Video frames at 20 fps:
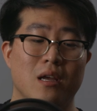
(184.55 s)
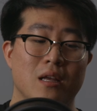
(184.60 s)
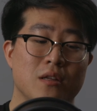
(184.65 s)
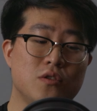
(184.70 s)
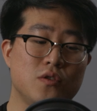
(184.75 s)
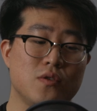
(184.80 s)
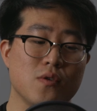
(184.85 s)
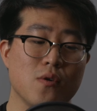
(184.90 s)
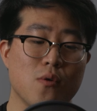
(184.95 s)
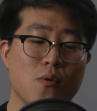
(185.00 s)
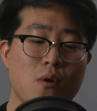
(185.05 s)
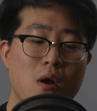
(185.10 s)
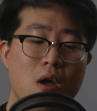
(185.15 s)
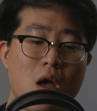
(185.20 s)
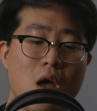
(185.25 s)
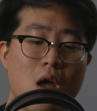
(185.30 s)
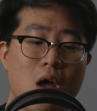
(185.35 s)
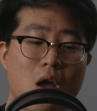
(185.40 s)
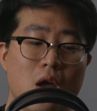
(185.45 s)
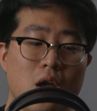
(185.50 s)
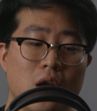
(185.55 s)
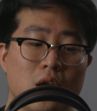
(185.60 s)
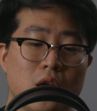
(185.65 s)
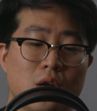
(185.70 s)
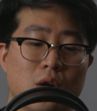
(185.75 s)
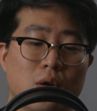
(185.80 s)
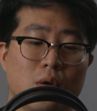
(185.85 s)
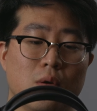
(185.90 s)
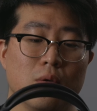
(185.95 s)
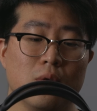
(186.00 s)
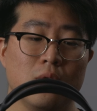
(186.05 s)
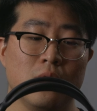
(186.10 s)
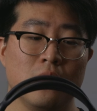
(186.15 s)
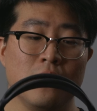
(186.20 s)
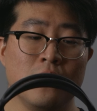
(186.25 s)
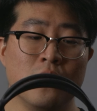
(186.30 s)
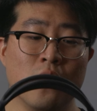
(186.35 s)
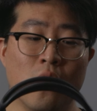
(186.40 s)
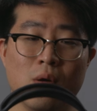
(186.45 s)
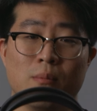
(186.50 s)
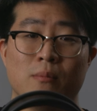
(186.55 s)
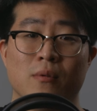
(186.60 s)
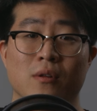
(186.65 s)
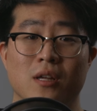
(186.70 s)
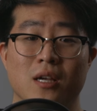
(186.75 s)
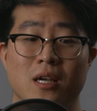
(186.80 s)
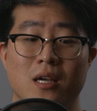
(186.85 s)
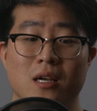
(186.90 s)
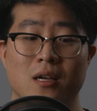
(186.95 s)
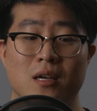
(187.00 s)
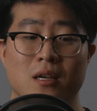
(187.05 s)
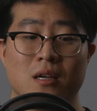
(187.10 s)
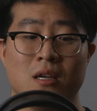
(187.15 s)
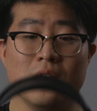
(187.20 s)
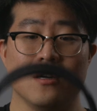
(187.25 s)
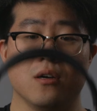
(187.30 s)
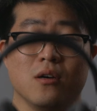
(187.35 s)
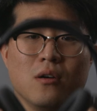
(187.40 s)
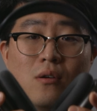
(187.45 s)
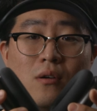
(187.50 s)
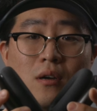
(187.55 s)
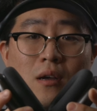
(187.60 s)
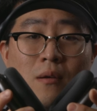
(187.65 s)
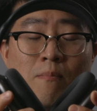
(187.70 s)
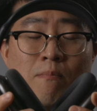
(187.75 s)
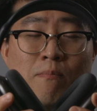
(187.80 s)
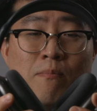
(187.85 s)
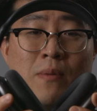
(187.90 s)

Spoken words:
And so, you know, normally, you know,